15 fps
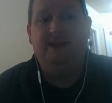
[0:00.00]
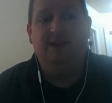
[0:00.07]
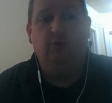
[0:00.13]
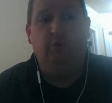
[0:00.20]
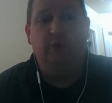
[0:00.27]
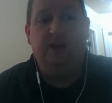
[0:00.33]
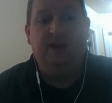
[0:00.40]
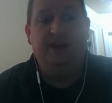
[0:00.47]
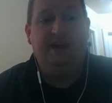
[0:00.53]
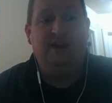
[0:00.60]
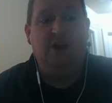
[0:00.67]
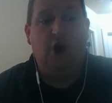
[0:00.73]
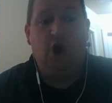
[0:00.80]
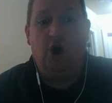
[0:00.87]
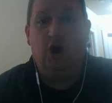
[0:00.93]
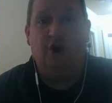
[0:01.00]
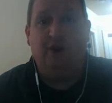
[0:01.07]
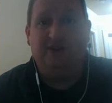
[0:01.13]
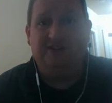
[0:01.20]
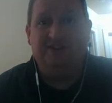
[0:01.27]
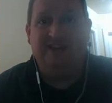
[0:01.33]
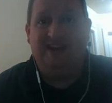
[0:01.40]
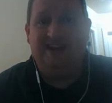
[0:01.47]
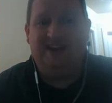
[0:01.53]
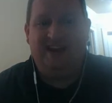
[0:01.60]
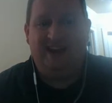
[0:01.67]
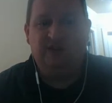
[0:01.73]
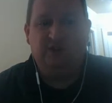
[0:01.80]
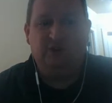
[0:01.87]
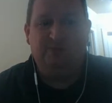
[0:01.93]
We need all St.
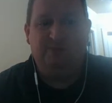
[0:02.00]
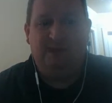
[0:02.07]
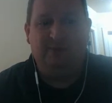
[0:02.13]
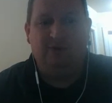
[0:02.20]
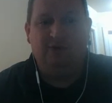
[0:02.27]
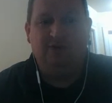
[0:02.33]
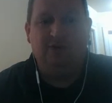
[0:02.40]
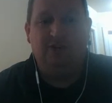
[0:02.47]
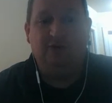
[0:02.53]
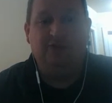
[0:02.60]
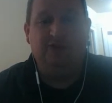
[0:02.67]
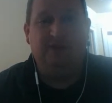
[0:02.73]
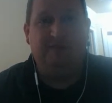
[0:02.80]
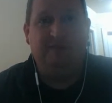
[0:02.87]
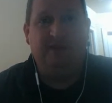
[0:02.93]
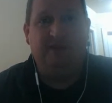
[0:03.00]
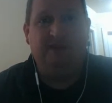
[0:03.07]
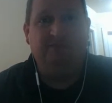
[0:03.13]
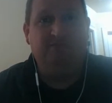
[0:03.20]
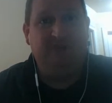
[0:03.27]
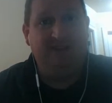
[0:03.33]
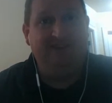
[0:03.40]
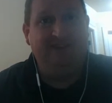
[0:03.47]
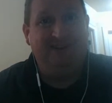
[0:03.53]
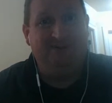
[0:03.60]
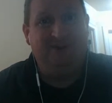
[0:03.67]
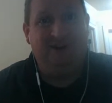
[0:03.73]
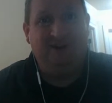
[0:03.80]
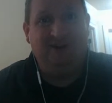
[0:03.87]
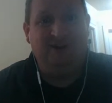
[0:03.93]
Andrew members to do something a little
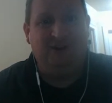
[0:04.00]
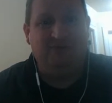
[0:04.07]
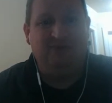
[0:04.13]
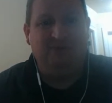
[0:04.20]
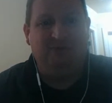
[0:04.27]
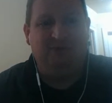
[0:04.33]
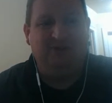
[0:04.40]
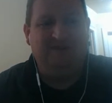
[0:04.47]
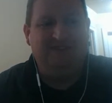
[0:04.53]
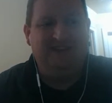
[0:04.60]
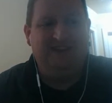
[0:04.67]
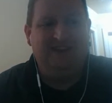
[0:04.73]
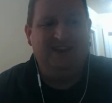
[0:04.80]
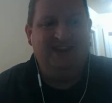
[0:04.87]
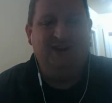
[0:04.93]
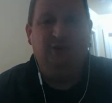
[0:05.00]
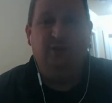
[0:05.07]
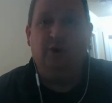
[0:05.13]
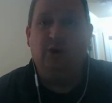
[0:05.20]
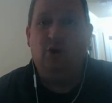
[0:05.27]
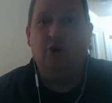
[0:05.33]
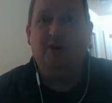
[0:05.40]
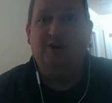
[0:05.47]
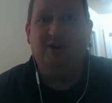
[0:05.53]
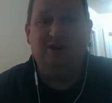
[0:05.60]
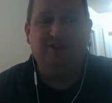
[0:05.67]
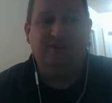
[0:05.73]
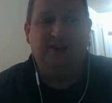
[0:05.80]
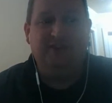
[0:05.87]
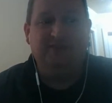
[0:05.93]
bit uncomfortable. Record
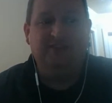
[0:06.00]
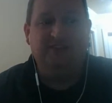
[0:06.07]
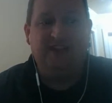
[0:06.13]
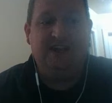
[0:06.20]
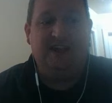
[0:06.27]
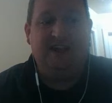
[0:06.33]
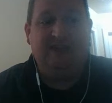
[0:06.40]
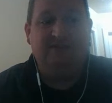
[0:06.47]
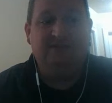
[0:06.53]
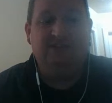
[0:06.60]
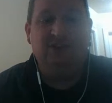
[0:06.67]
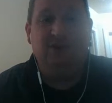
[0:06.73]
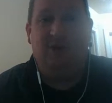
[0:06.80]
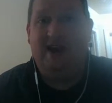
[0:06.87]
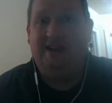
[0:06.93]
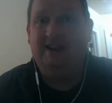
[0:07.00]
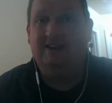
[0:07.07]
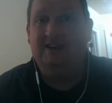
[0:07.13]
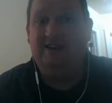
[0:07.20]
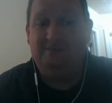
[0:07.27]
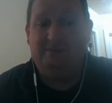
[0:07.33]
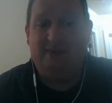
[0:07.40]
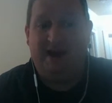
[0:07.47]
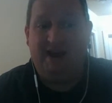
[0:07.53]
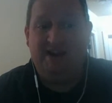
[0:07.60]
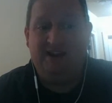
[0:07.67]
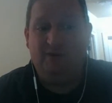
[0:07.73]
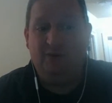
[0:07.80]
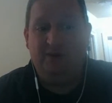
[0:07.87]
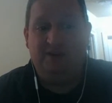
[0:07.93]
yourself singing so I can combine
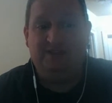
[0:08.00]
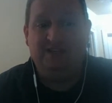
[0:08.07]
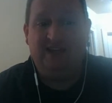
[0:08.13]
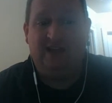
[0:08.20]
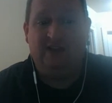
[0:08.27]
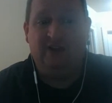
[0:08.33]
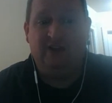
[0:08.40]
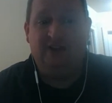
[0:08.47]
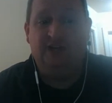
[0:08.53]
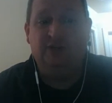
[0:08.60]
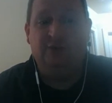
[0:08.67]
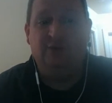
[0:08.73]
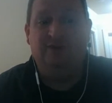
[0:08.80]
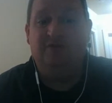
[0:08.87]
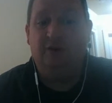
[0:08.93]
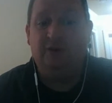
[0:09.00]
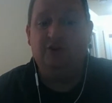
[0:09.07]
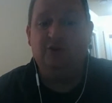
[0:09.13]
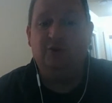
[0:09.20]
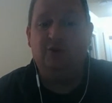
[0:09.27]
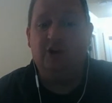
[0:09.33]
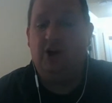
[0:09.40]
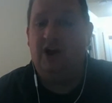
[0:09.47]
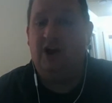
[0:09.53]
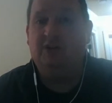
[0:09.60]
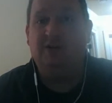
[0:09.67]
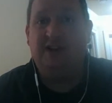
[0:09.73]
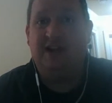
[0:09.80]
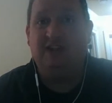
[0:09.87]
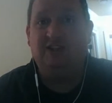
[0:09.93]
everyone together into a virtual
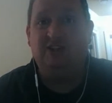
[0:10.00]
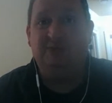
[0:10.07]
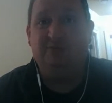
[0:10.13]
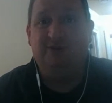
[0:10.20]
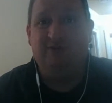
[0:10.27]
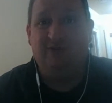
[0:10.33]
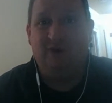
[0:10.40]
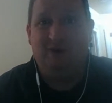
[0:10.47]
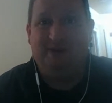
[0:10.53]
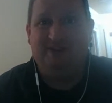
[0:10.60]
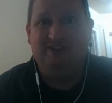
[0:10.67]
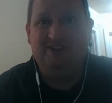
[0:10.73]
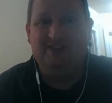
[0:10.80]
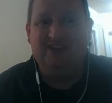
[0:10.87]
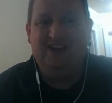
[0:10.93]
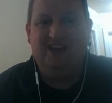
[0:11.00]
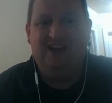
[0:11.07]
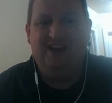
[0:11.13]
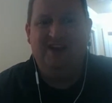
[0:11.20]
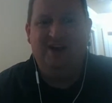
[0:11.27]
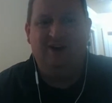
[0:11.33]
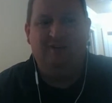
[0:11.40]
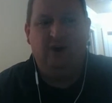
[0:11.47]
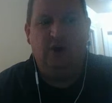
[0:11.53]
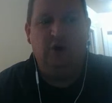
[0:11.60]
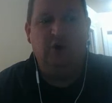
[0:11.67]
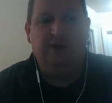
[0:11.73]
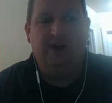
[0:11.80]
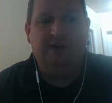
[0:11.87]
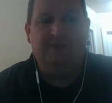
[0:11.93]
congregation performance of O
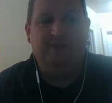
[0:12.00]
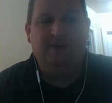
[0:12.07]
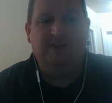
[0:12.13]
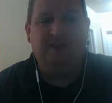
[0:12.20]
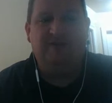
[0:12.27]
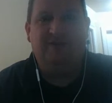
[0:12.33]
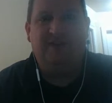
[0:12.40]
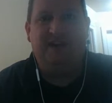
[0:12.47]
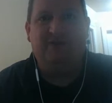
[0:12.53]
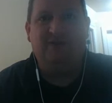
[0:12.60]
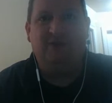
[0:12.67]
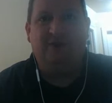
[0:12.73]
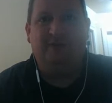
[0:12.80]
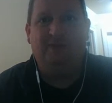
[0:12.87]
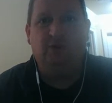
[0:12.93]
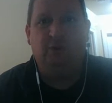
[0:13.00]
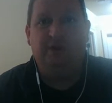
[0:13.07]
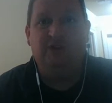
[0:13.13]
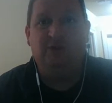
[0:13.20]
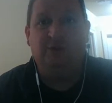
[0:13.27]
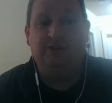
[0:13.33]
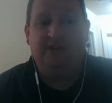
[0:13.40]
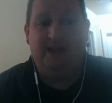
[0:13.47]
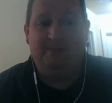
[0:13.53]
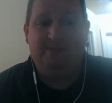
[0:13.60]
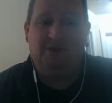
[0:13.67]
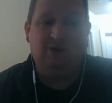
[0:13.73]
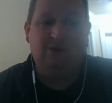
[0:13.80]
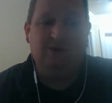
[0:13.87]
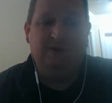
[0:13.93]
Come All Ye Faithful, which will
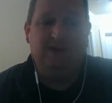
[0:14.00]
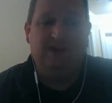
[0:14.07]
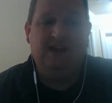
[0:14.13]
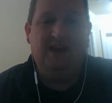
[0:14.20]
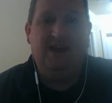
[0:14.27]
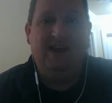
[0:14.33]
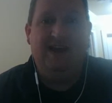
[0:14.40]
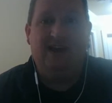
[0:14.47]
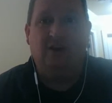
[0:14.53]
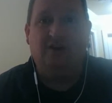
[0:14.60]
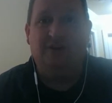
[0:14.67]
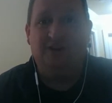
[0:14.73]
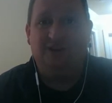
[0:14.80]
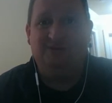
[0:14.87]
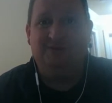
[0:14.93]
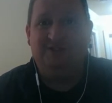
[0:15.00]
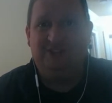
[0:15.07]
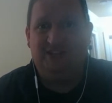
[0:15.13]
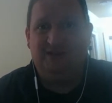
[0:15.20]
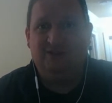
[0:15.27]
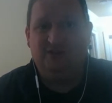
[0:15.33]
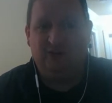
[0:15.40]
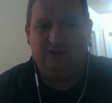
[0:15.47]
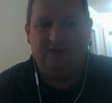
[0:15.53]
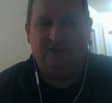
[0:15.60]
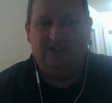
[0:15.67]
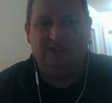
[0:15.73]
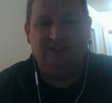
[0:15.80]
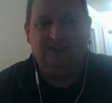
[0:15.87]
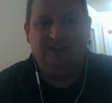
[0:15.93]
debut at our Christmas Eve service
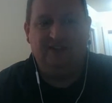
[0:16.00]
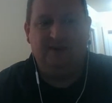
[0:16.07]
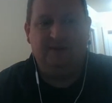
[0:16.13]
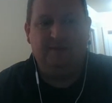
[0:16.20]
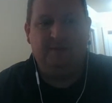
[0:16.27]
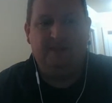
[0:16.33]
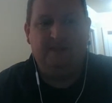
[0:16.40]
this year.